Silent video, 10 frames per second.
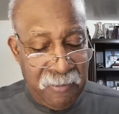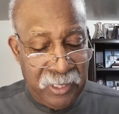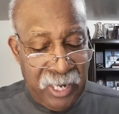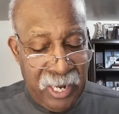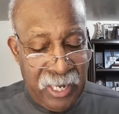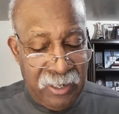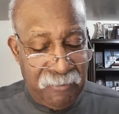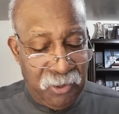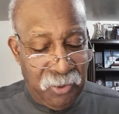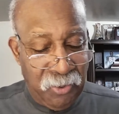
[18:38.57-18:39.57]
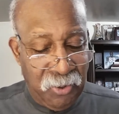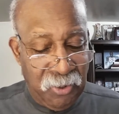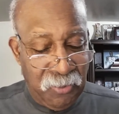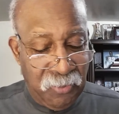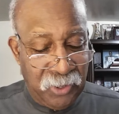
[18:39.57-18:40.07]
but the hand of the
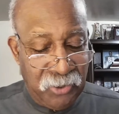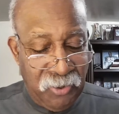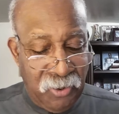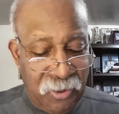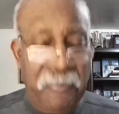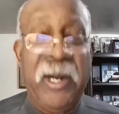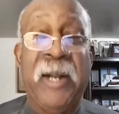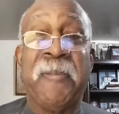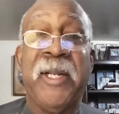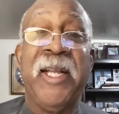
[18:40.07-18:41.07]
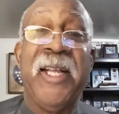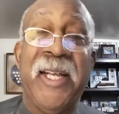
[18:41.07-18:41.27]
Lord was strong upon me.